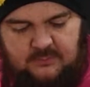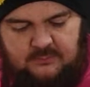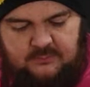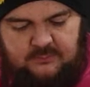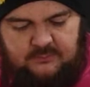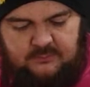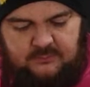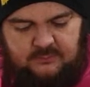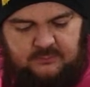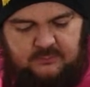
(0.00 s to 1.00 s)

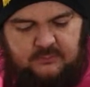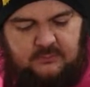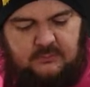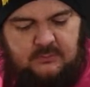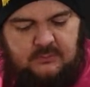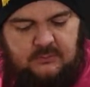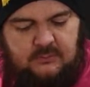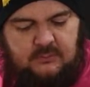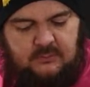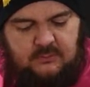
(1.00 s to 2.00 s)

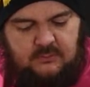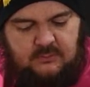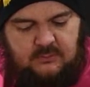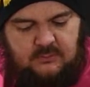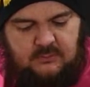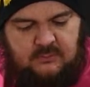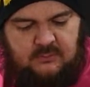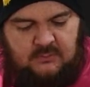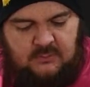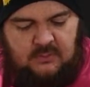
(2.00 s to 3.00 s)

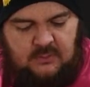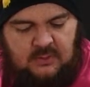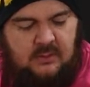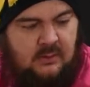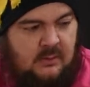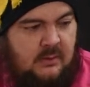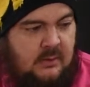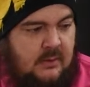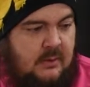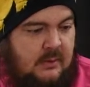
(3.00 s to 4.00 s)

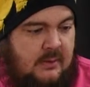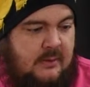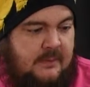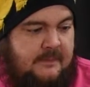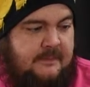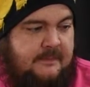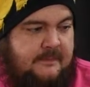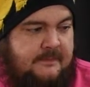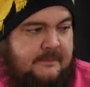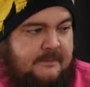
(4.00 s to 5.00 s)

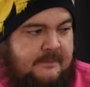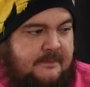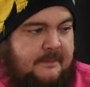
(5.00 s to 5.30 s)
The person shown says nothing.